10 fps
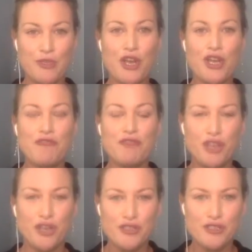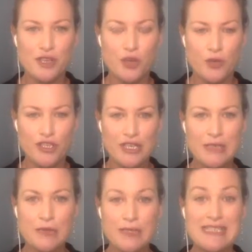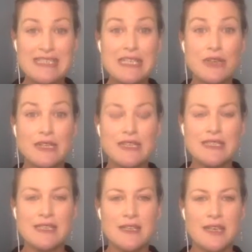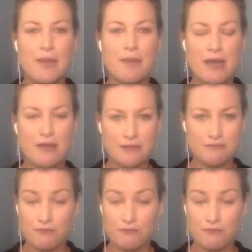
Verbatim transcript: It's only for those who are genuinely serious about